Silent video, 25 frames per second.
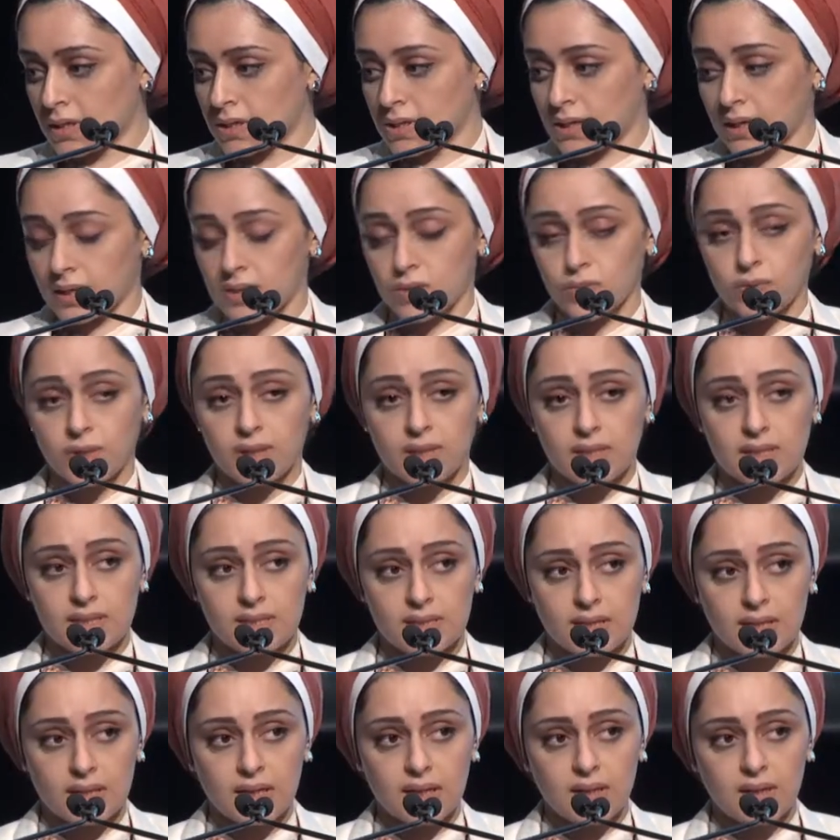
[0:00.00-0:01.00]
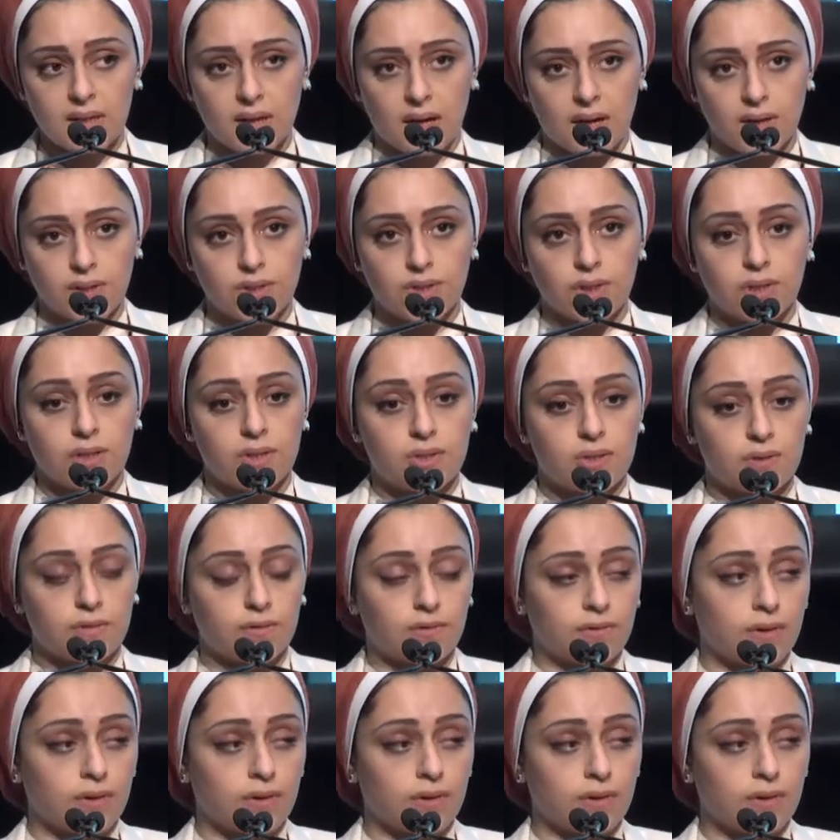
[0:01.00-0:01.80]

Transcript: So as we can see, underuse of